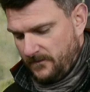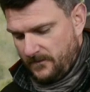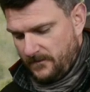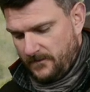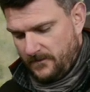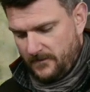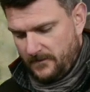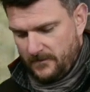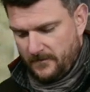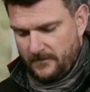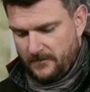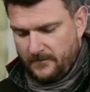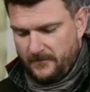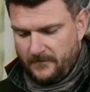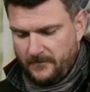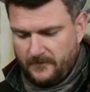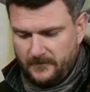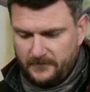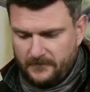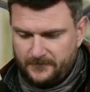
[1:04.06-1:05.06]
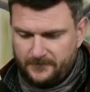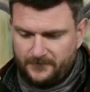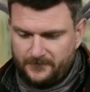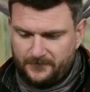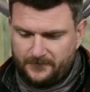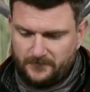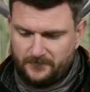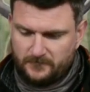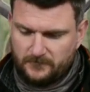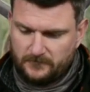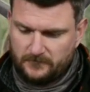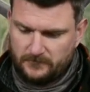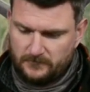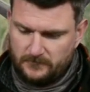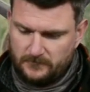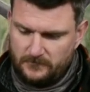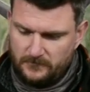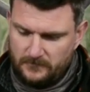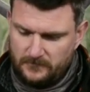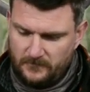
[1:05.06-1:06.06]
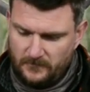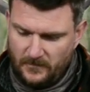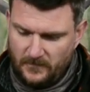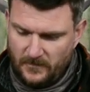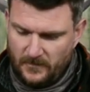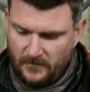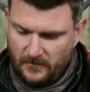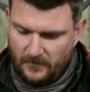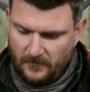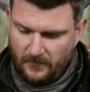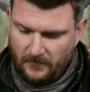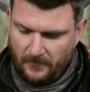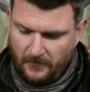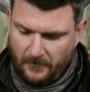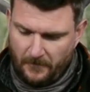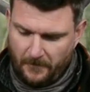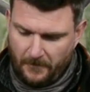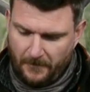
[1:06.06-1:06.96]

Nobody speaks.